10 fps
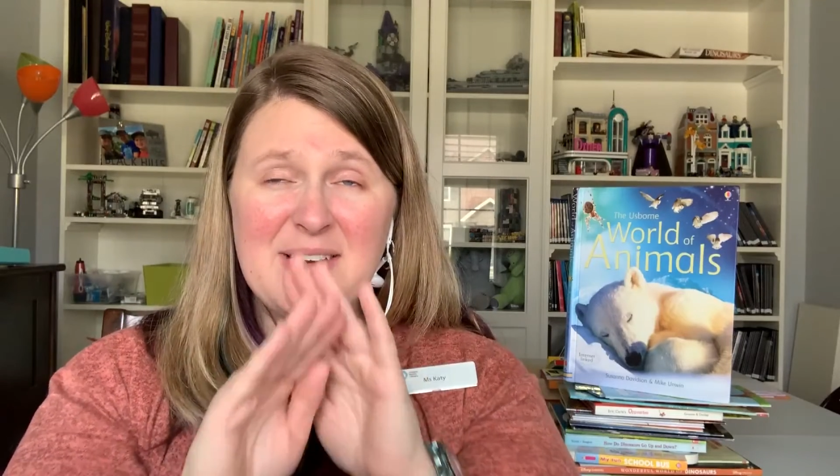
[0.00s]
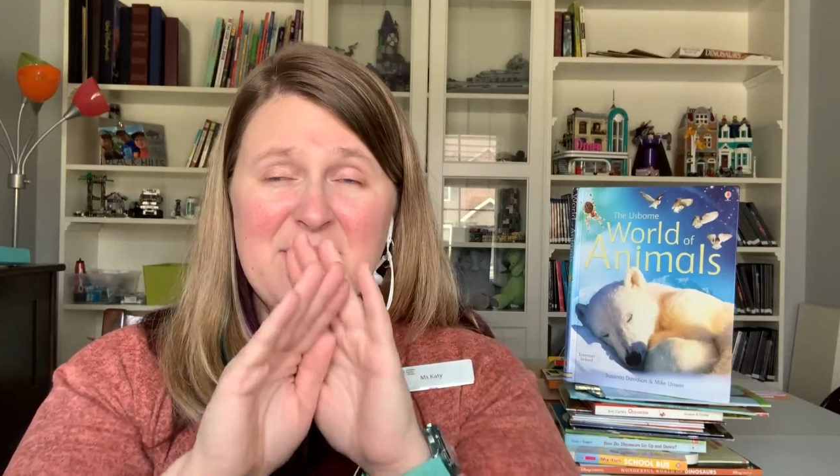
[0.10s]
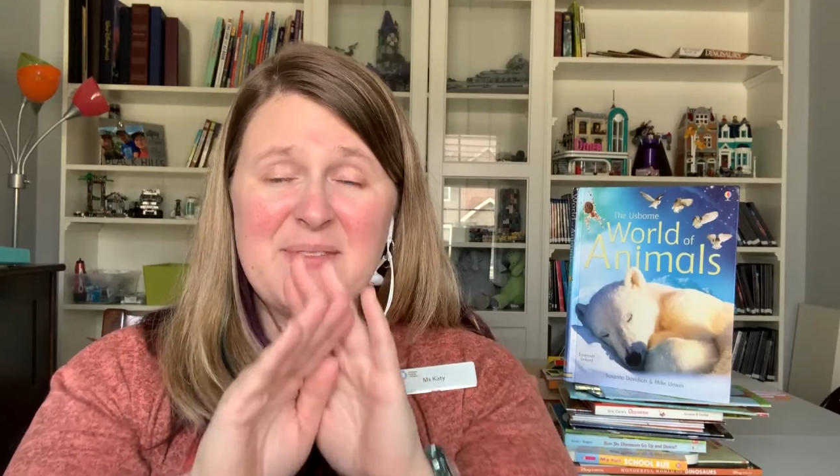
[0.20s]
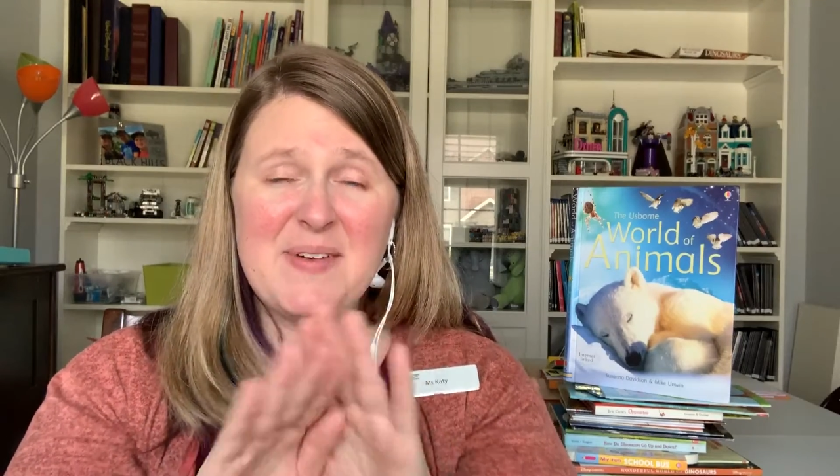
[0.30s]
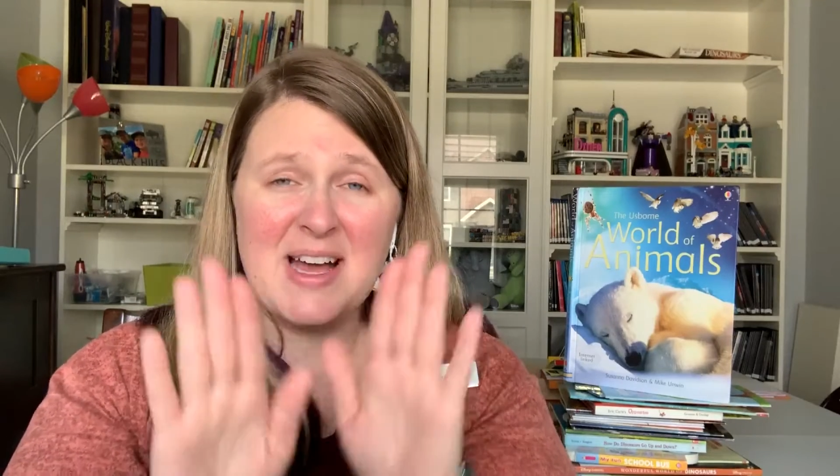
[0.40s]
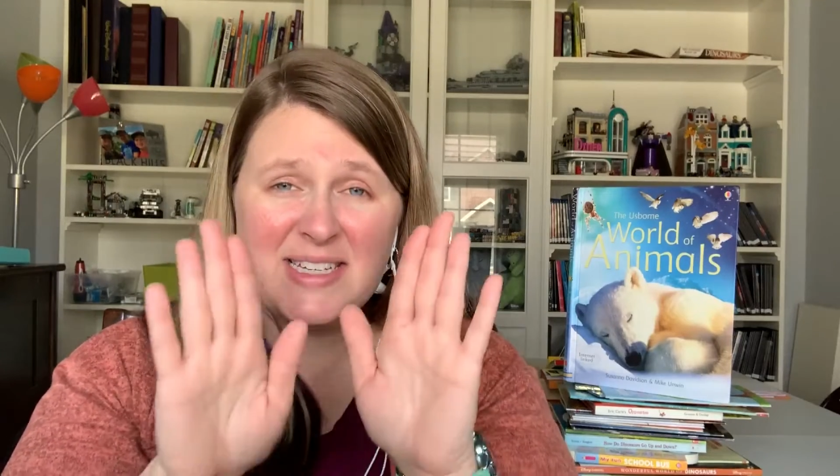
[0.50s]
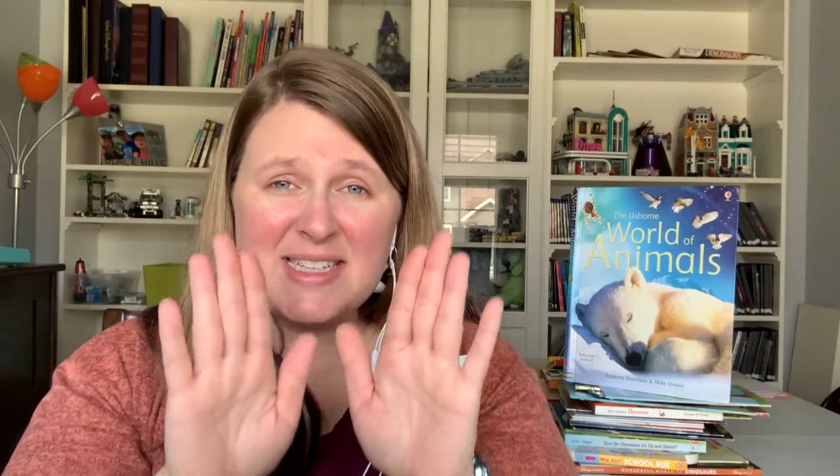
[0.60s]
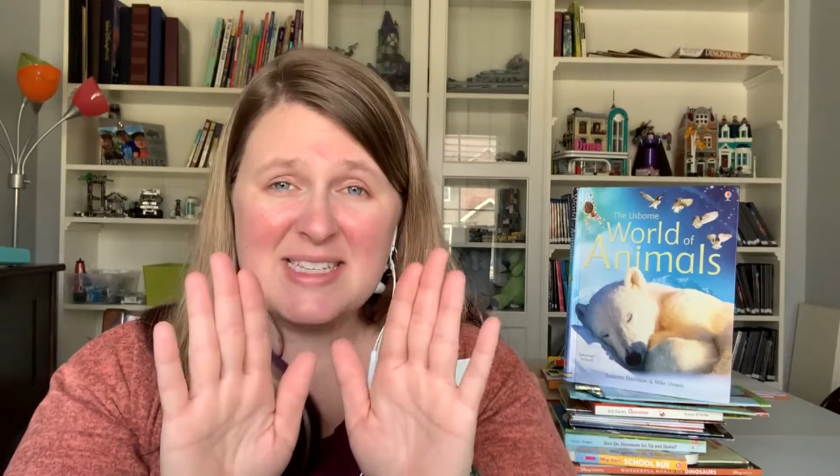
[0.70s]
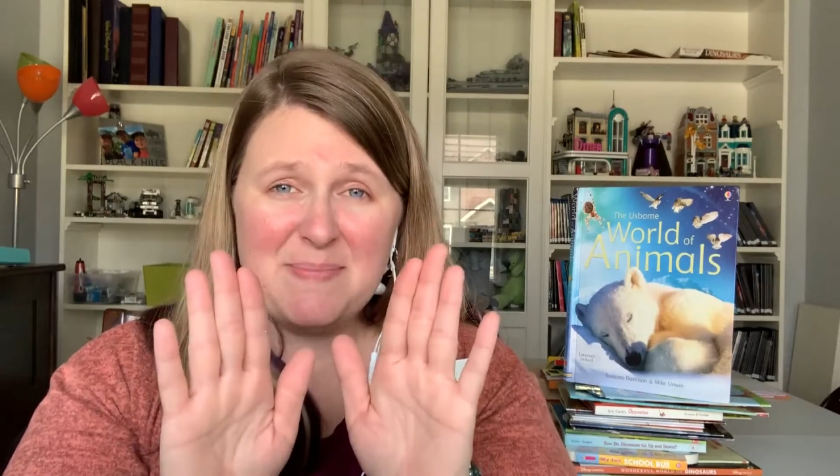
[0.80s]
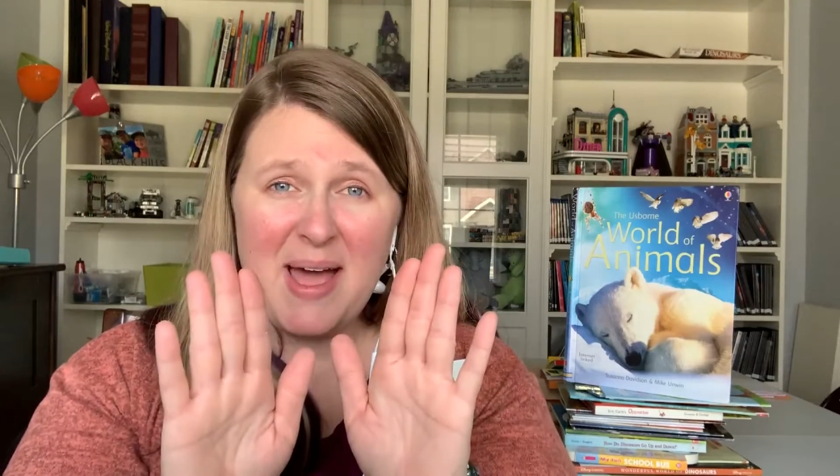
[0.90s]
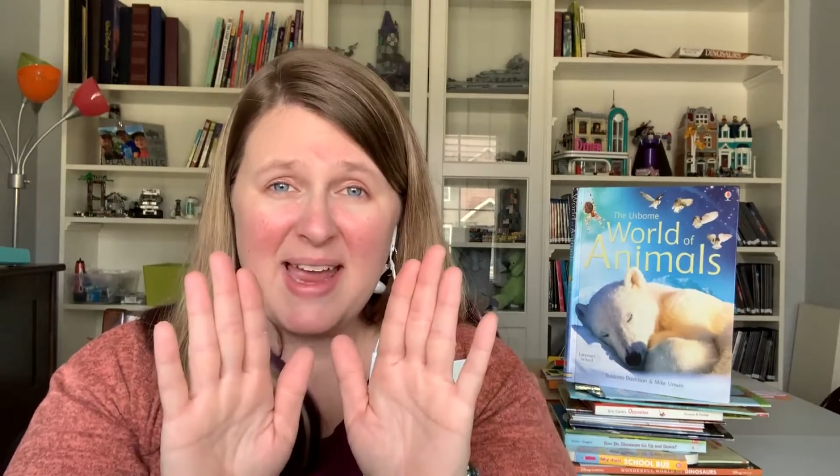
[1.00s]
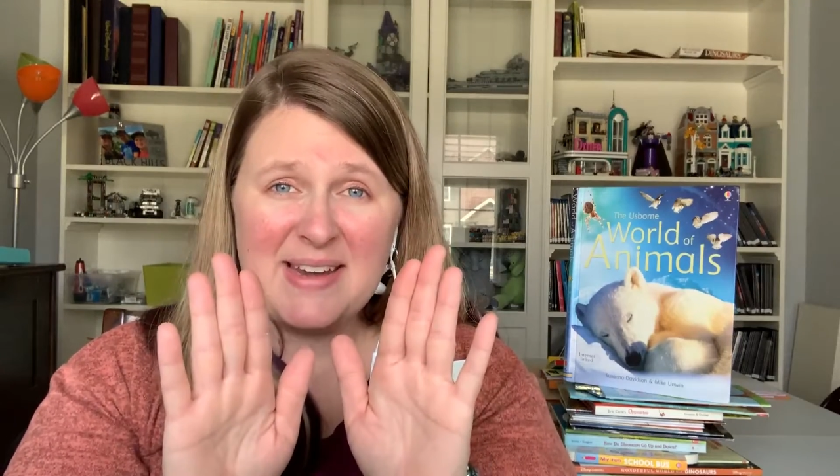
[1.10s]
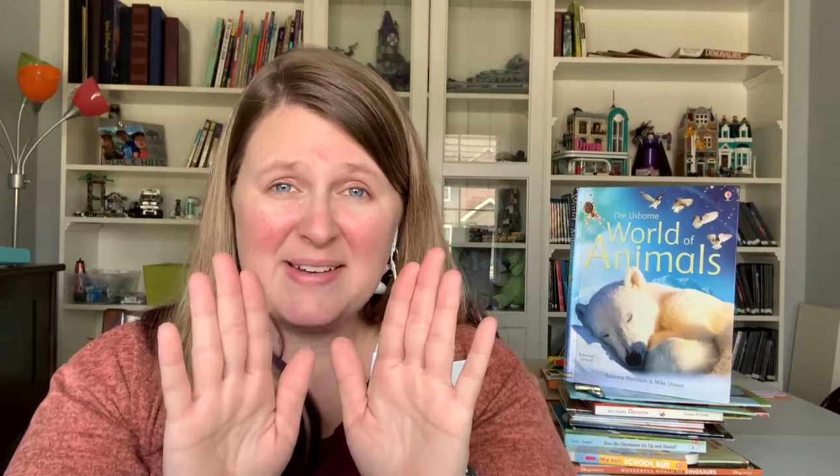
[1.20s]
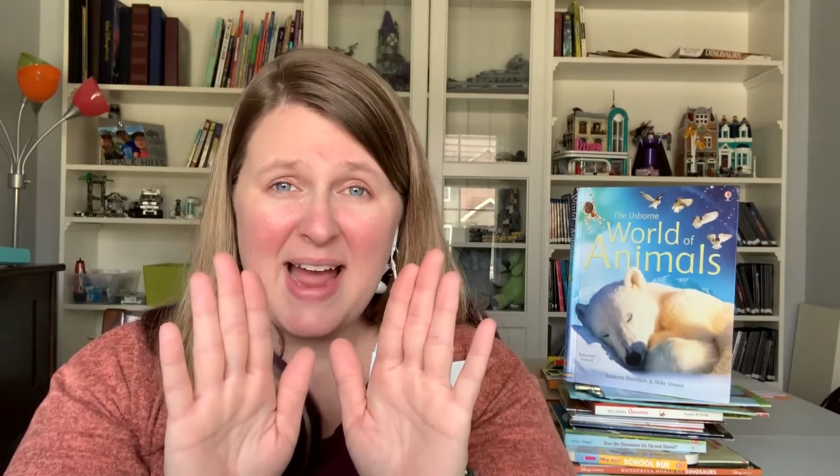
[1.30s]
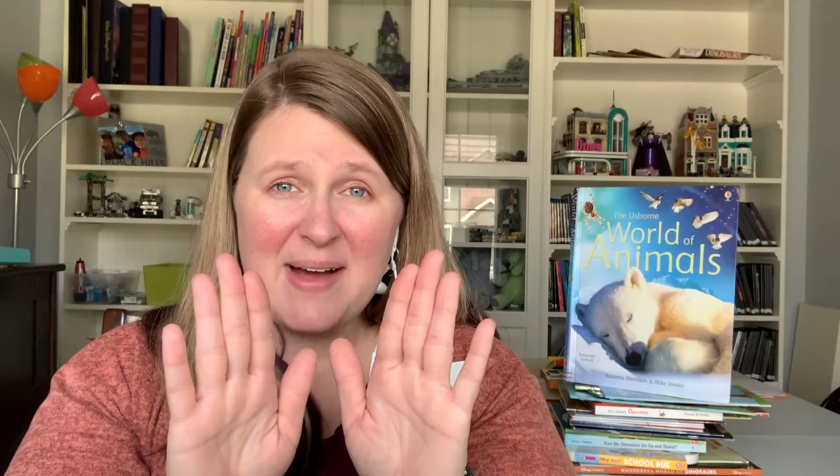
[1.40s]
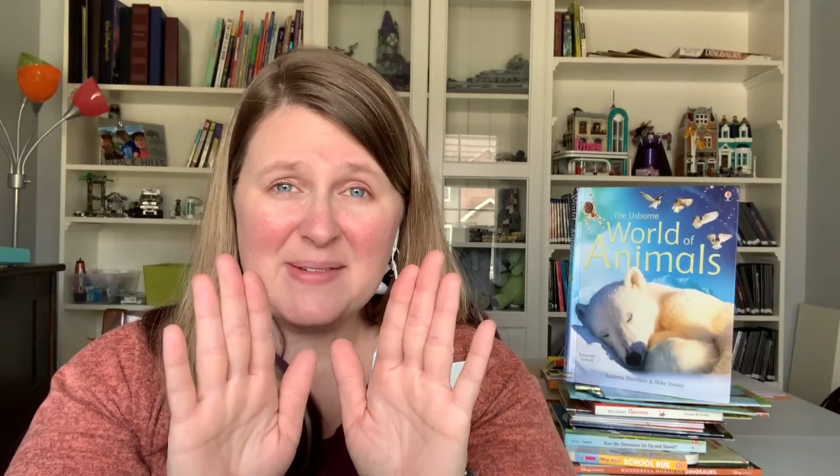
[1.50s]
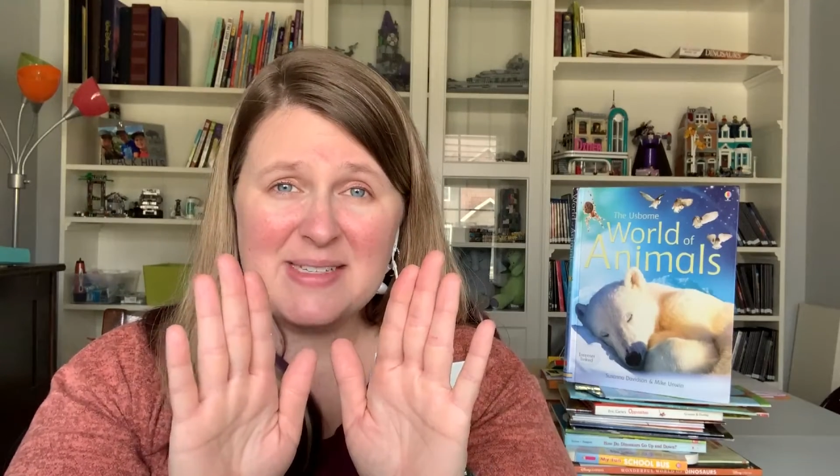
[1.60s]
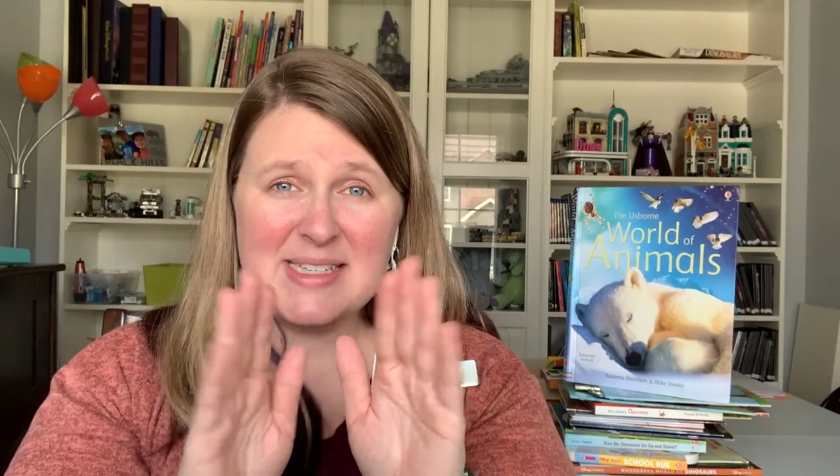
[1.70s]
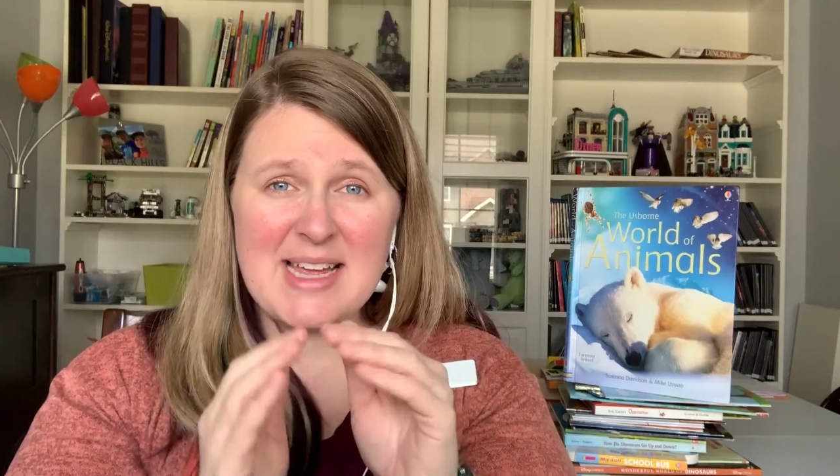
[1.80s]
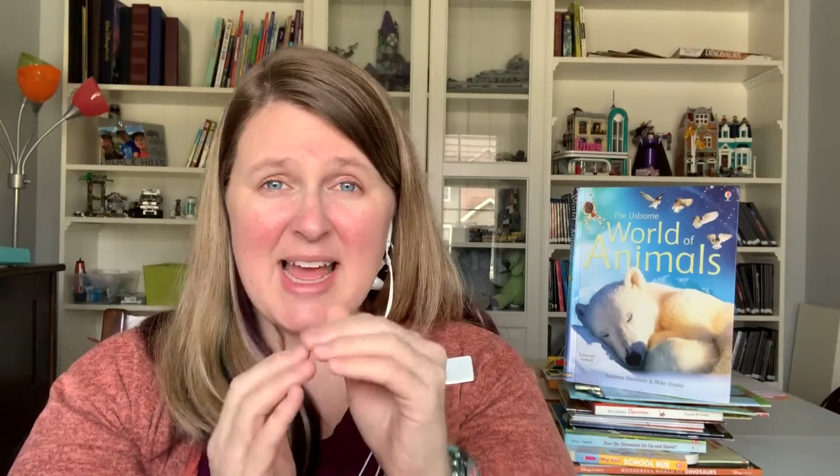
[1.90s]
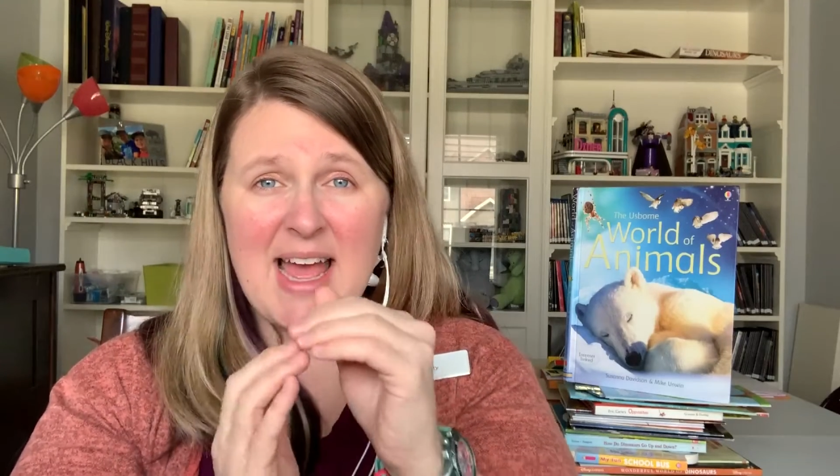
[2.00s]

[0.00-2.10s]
and washed the spider out.